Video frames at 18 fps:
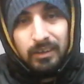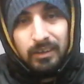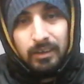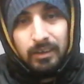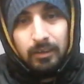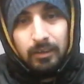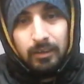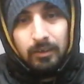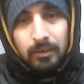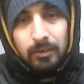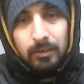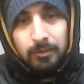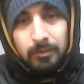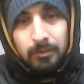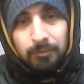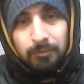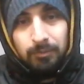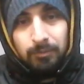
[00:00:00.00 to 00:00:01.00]

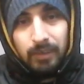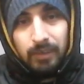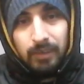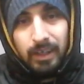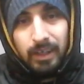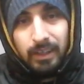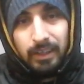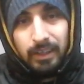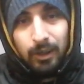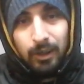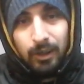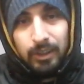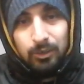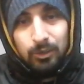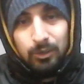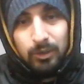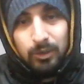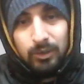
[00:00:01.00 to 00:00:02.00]
Now I can
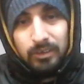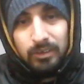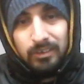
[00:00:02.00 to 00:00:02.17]
do a